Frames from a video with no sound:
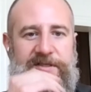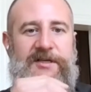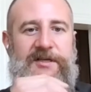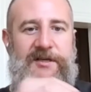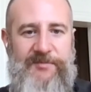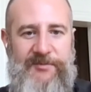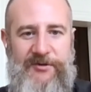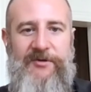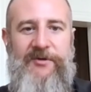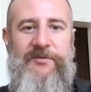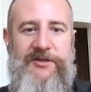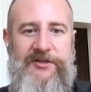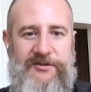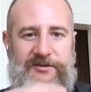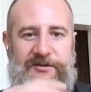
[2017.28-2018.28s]
keep doing
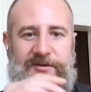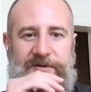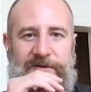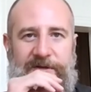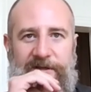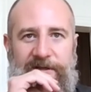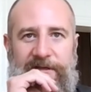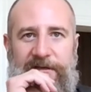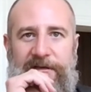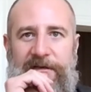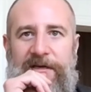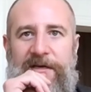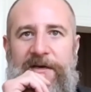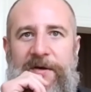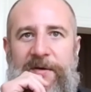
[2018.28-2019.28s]
what you're doing.
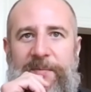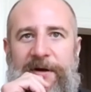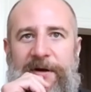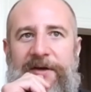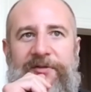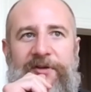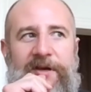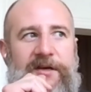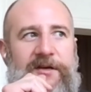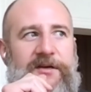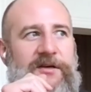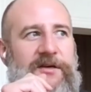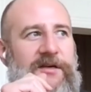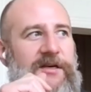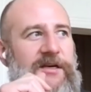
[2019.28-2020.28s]
But I think
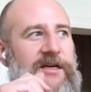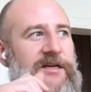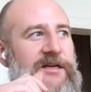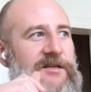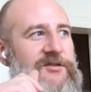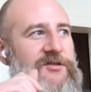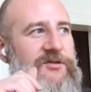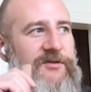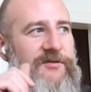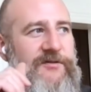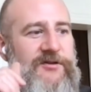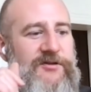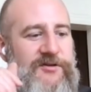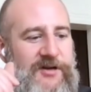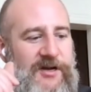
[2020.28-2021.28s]
in any sort of
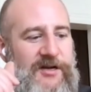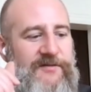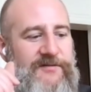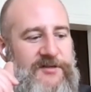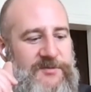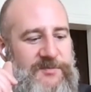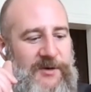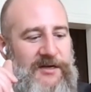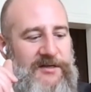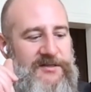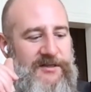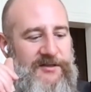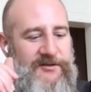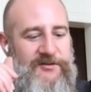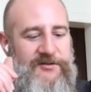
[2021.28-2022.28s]
creative space,
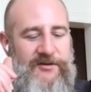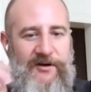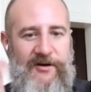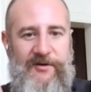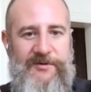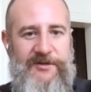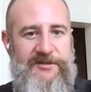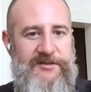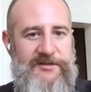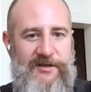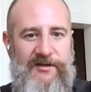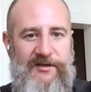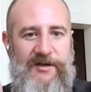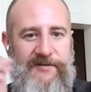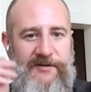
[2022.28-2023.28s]
like there's always a
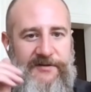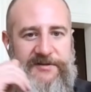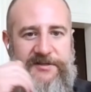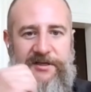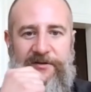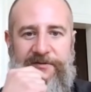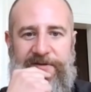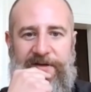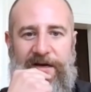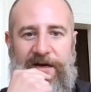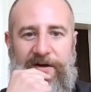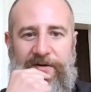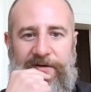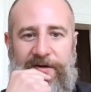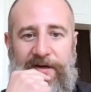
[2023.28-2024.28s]
level of
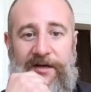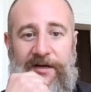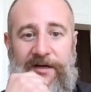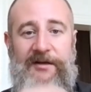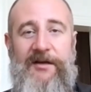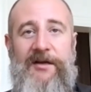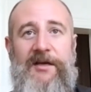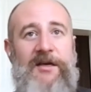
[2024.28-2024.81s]
self-doubt. And,